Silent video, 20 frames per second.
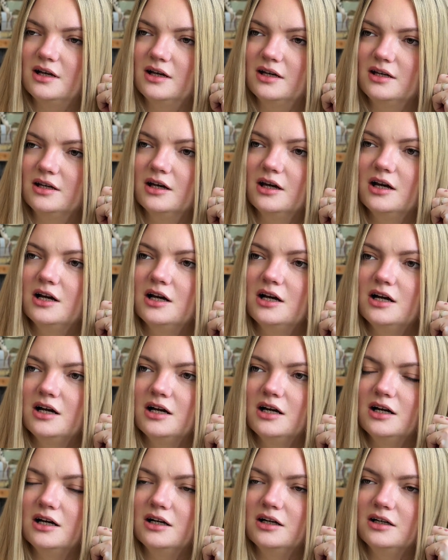I
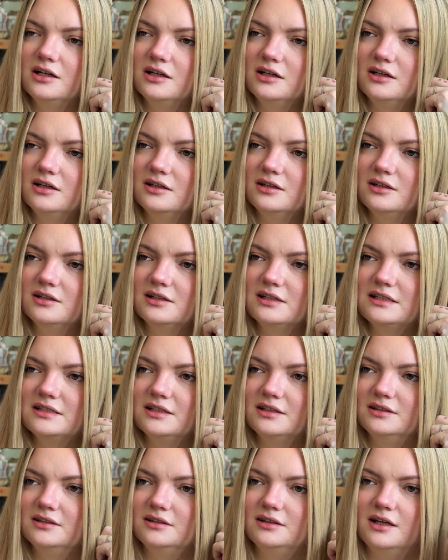
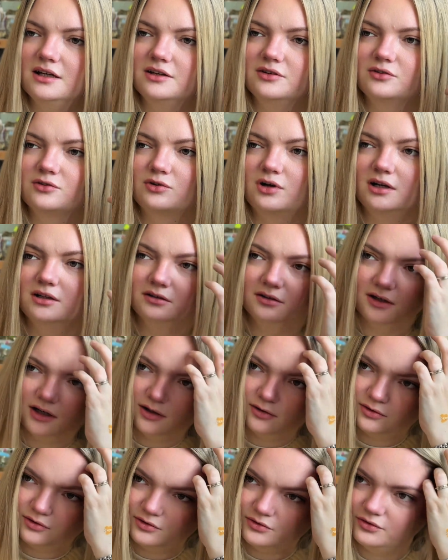said that I ran
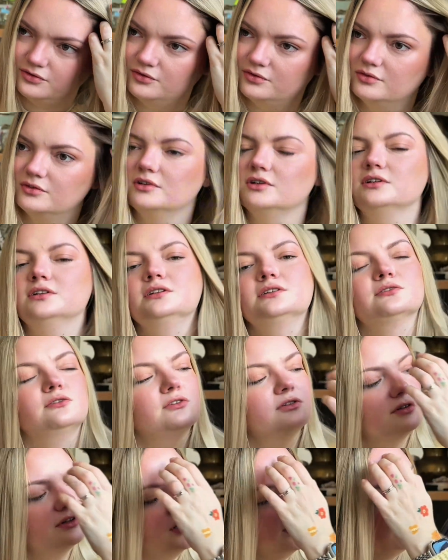out of this
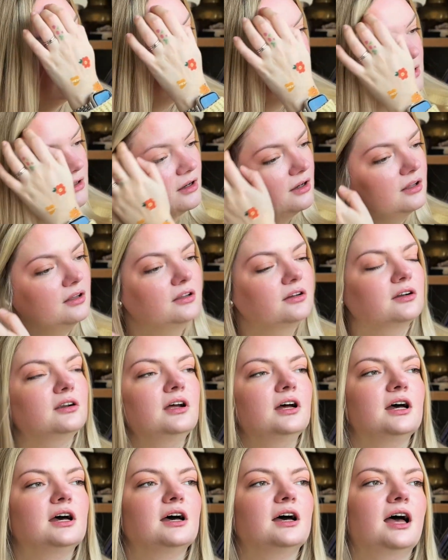ochre color,
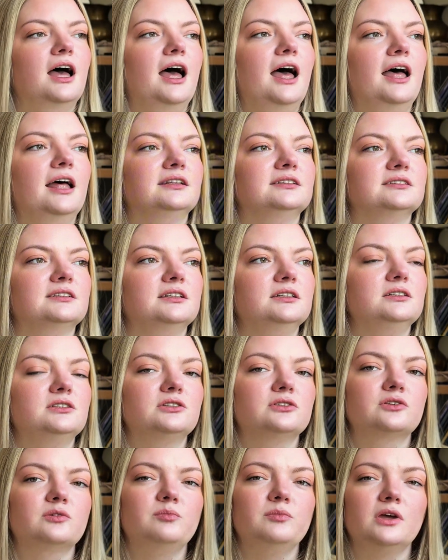and it
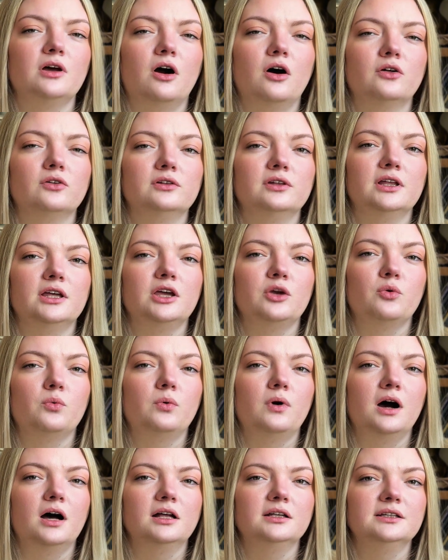took me only
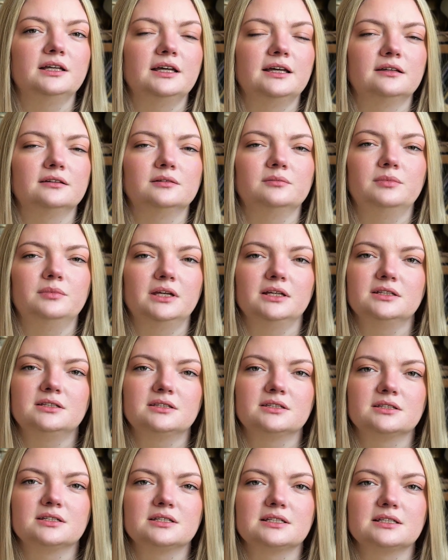1 and a bit
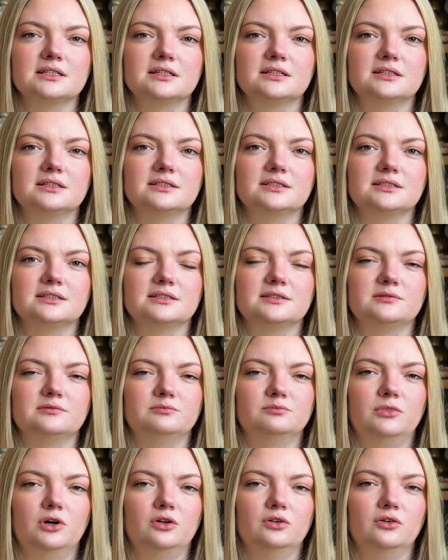
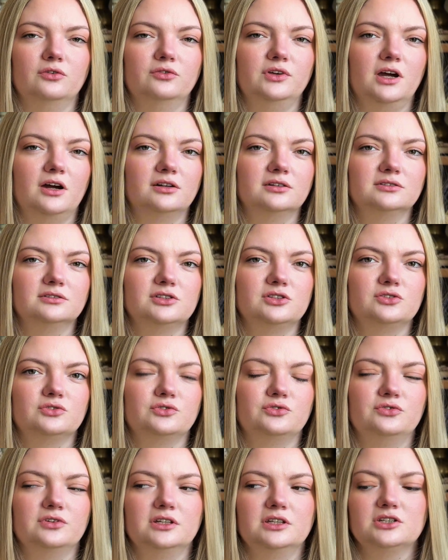ball of yarn to
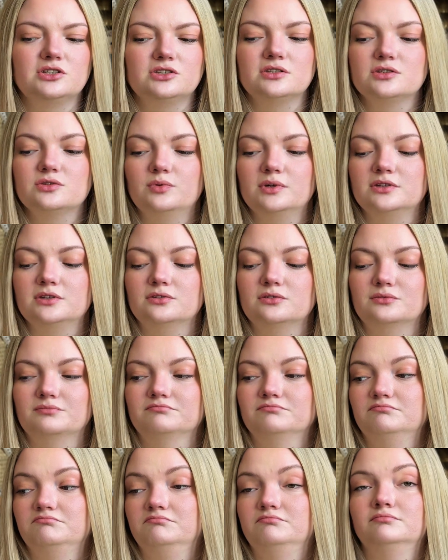finish the sweater.
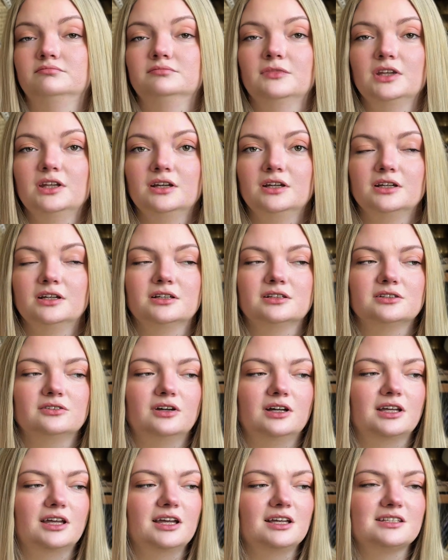So
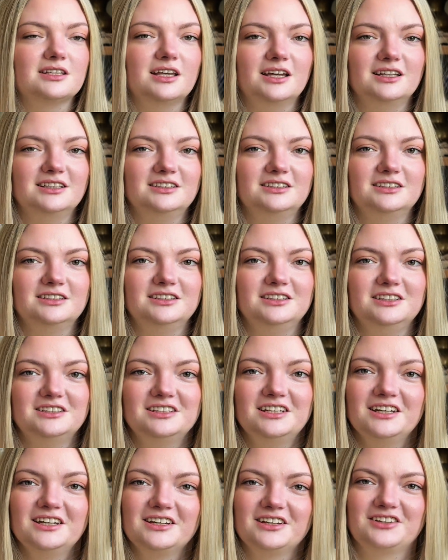I guess I didn't need
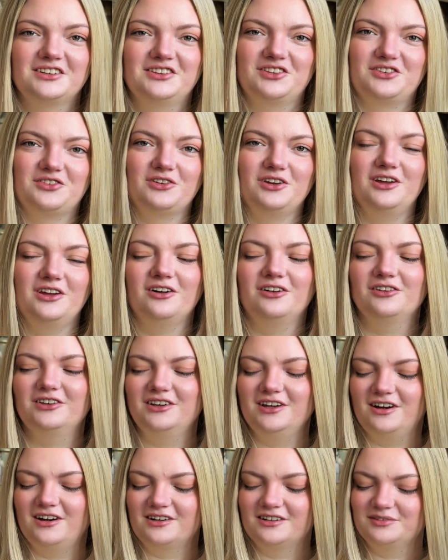3 whole
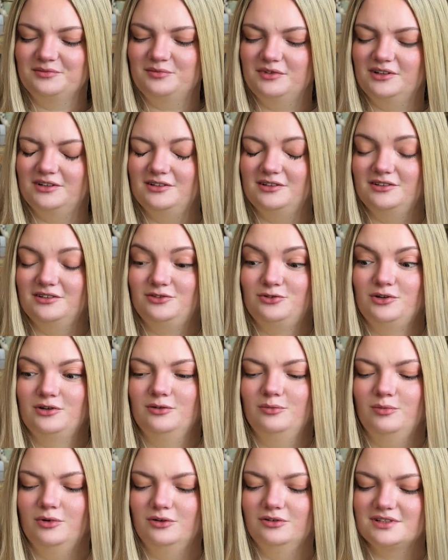yarn, 3 whole
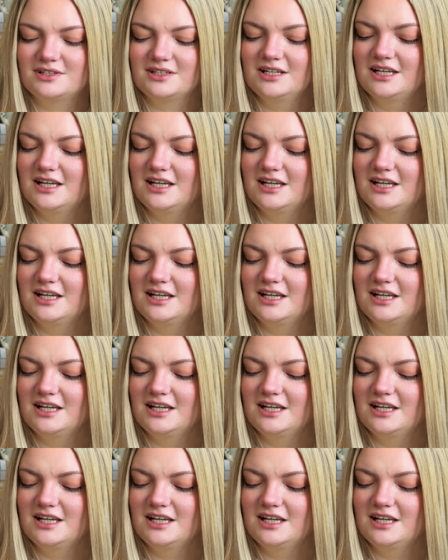balls.